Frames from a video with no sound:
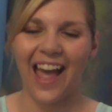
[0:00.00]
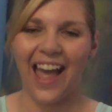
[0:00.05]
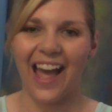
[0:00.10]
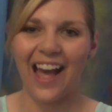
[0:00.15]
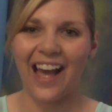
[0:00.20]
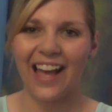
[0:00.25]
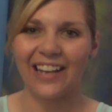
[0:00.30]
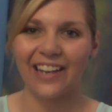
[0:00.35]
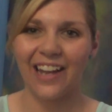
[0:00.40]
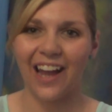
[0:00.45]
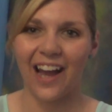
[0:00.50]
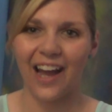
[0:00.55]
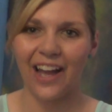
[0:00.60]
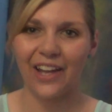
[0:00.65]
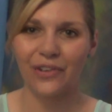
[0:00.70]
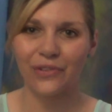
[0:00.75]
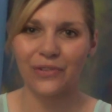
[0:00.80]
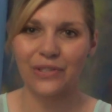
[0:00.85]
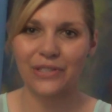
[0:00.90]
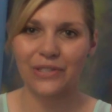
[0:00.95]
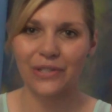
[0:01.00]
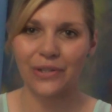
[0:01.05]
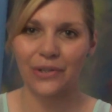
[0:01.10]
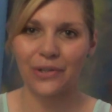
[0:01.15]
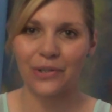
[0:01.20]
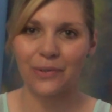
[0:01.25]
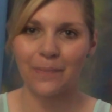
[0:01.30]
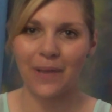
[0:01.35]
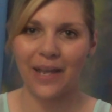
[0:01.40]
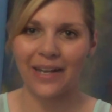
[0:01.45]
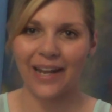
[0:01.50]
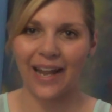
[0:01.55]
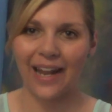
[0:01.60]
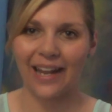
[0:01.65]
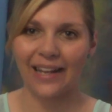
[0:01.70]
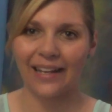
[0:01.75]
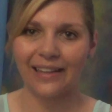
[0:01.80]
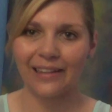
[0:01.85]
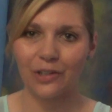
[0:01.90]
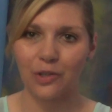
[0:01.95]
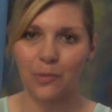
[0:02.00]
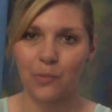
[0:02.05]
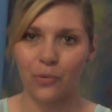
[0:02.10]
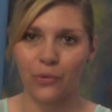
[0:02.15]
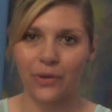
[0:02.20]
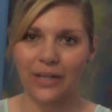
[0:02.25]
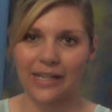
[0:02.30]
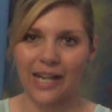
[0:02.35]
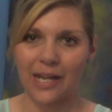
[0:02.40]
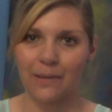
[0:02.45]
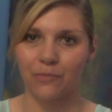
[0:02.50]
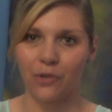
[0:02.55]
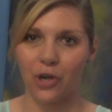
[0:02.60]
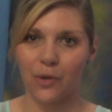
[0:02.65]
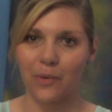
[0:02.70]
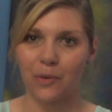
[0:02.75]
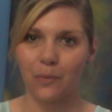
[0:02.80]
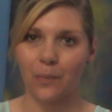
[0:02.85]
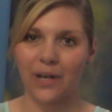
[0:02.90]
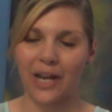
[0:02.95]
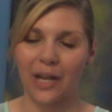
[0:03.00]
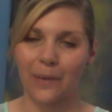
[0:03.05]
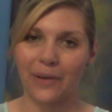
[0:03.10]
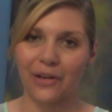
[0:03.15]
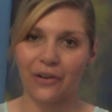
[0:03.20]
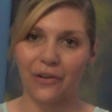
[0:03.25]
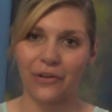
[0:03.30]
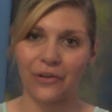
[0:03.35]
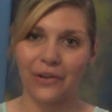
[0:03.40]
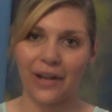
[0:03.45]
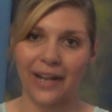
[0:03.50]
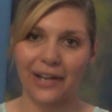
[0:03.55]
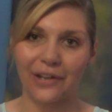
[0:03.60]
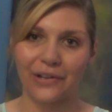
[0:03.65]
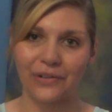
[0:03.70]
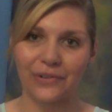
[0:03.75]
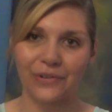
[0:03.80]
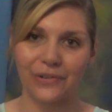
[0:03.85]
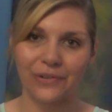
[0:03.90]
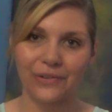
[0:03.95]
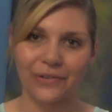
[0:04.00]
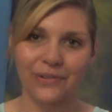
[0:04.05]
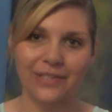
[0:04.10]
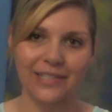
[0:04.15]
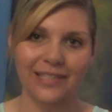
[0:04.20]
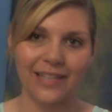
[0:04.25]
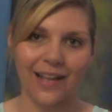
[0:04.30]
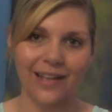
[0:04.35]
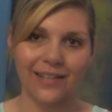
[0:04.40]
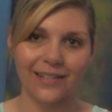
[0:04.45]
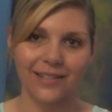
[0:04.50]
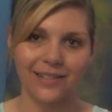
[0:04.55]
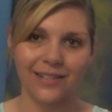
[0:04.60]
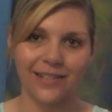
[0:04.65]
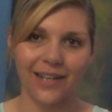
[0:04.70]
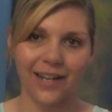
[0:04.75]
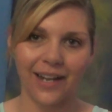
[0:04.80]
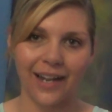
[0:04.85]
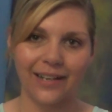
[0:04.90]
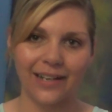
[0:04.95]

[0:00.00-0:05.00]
And I also met a little boy named Roman when I went on a cruise last year,